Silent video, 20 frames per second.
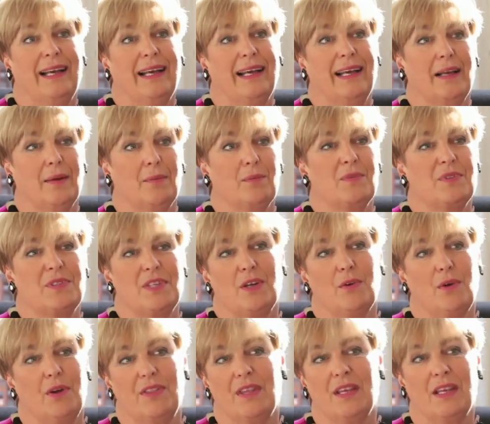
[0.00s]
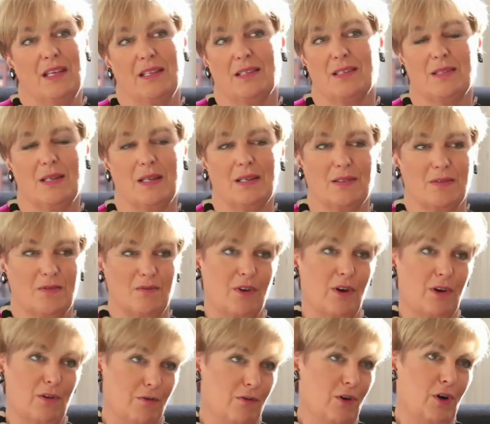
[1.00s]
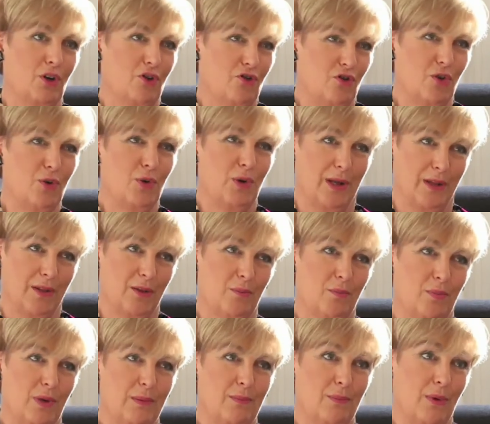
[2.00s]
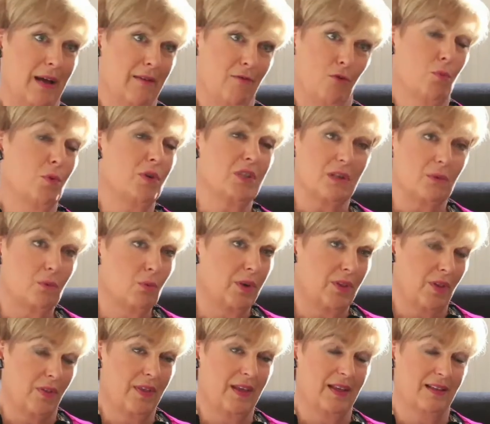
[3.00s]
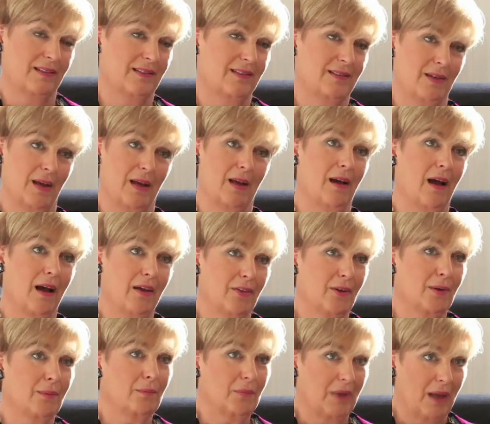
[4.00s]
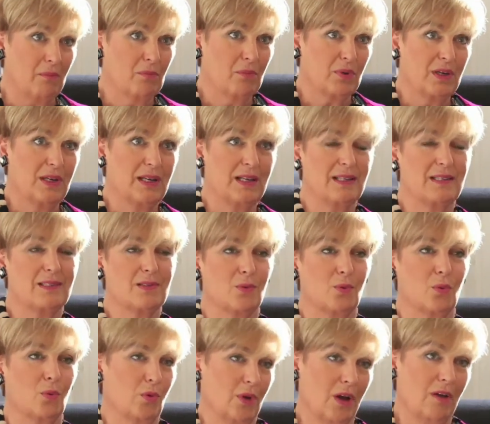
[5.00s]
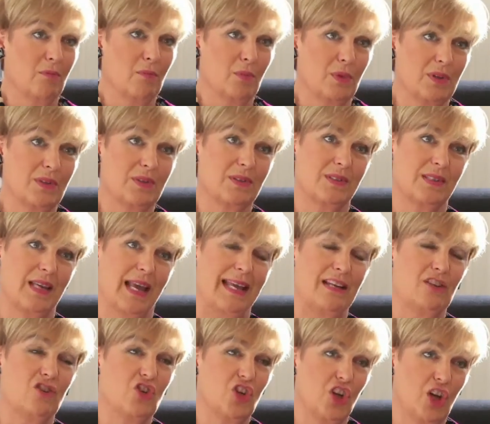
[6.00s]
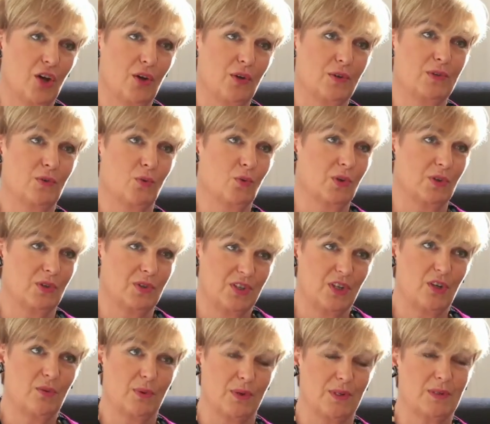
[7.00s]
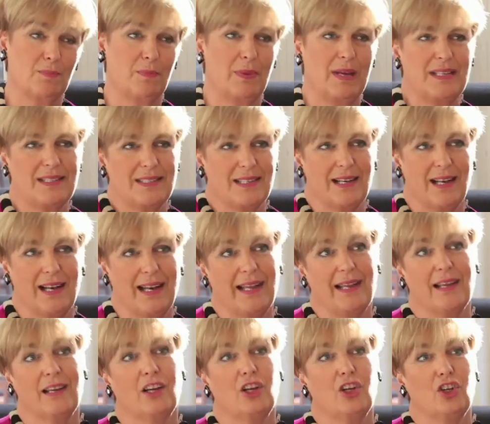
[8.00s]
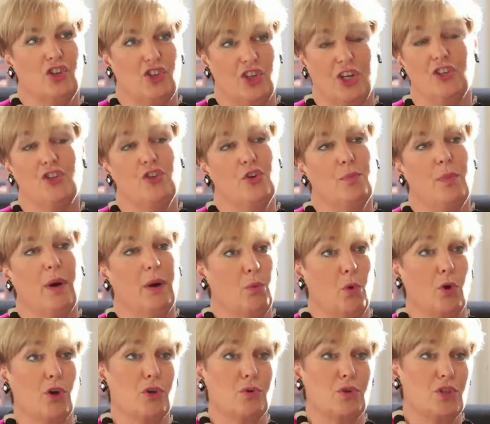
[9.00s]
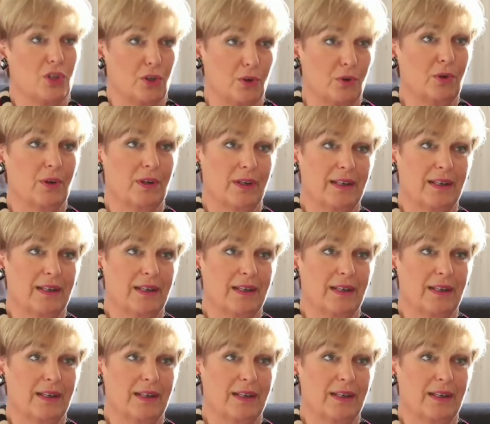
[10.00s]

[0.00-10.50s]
Um, so I think it's, it's very, very true now that people, everybody, whether that's uh, other companies or governments, governments, NGOs, or consumers basically judge you by what you do.